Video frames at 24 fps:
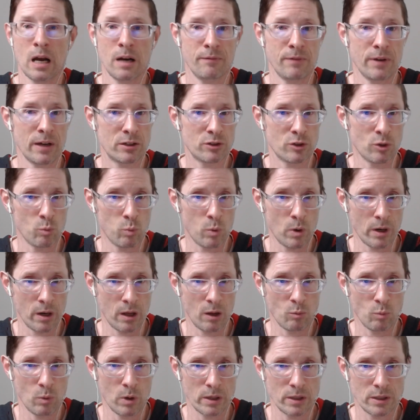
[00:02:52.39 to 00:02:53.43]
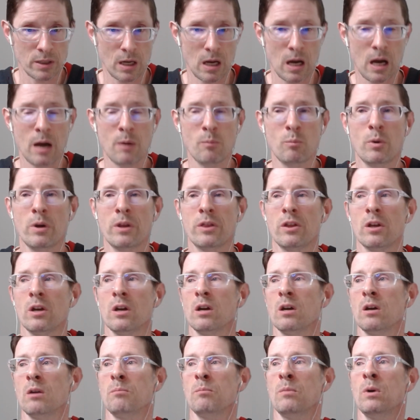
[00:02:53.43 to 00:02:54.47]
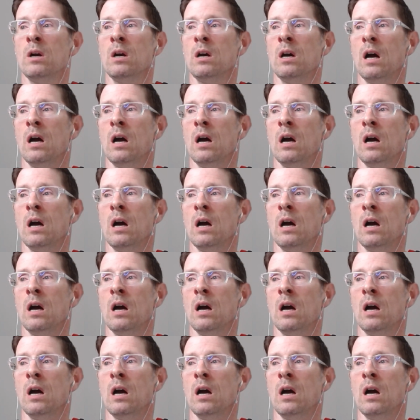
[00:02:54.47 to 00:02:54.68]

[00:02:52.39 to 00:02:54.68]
of extra one-on-one time with them,